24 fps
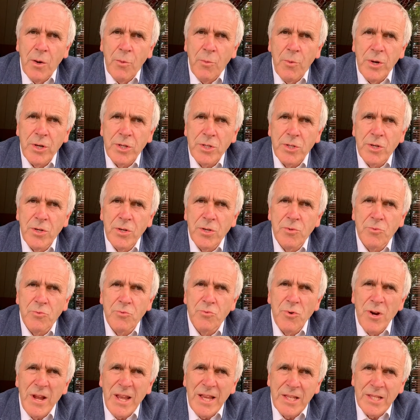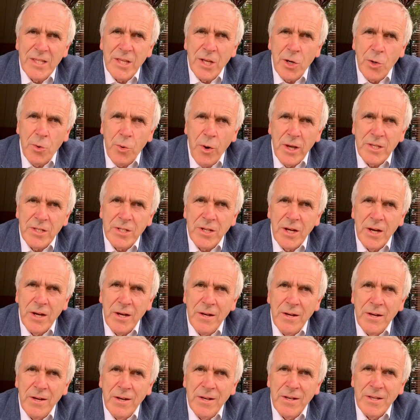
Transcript: which could re-sequester